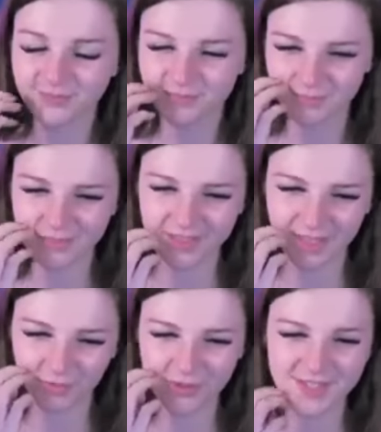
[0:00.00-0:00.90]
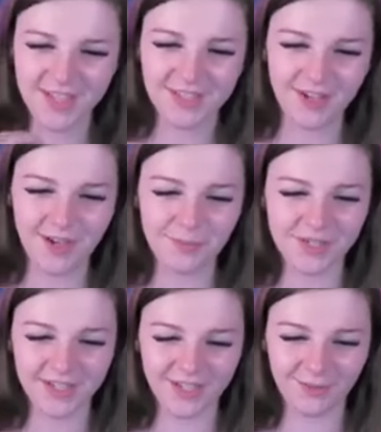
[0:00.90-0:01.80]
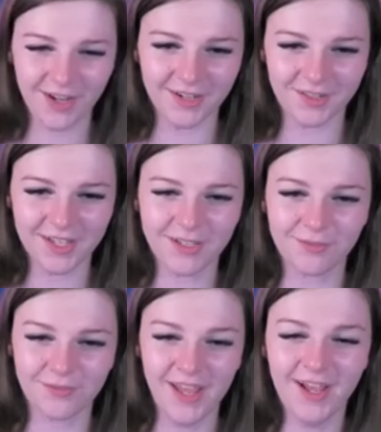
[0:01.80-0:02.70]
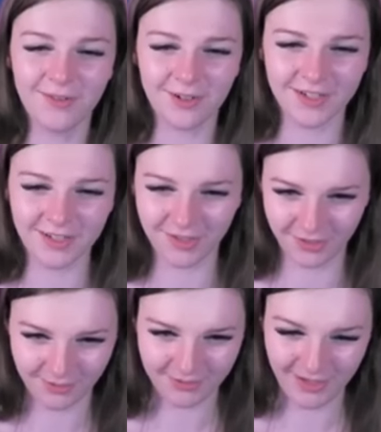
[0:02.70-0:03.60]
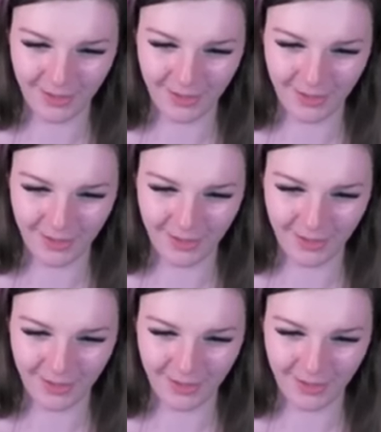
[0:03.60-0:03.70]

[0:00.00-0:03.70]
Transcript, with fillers: uh Everyone's saying that I'm turning red. Think of Natt right now, dude.